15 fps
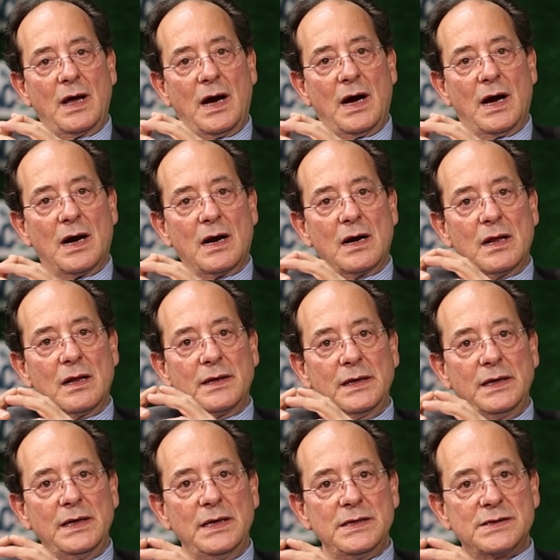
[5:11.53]
are the
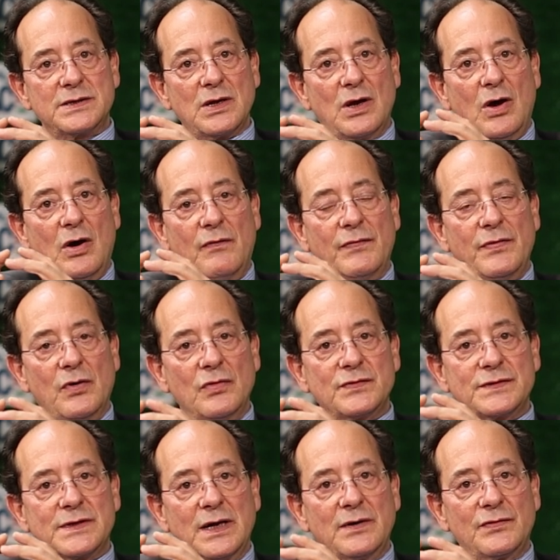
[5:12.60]
needs of
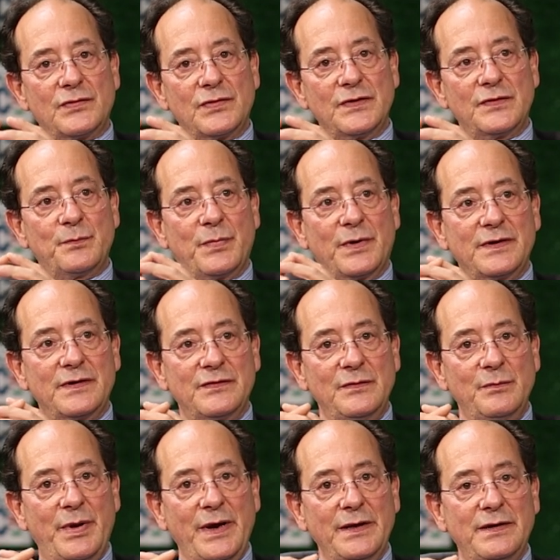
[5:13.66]
those countries
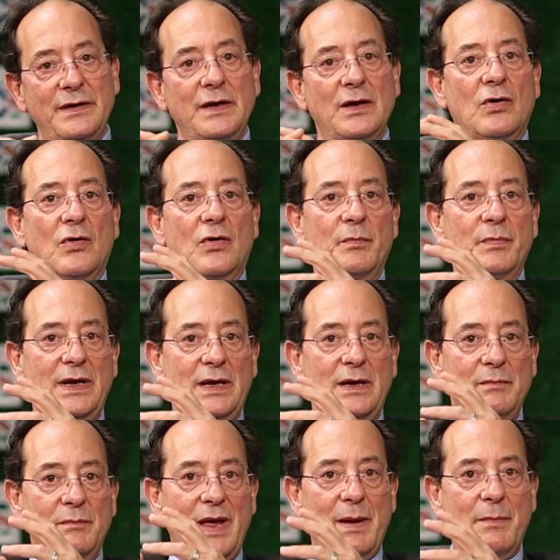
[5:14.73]
participating or
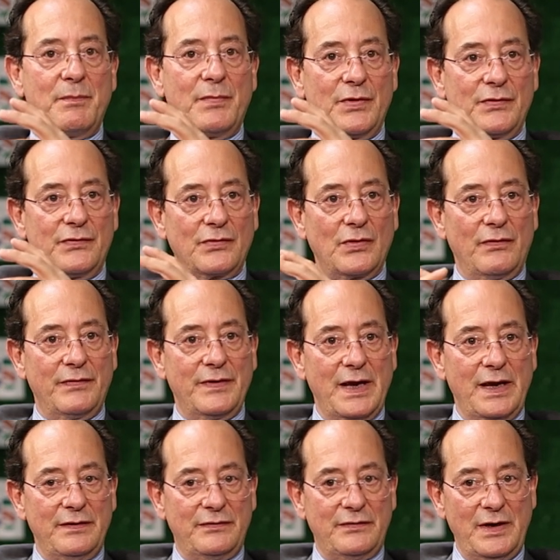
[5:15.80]
being members of the
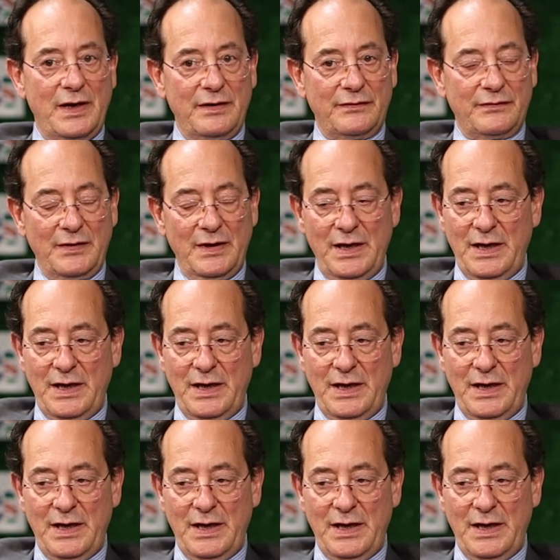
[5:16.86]
ACS.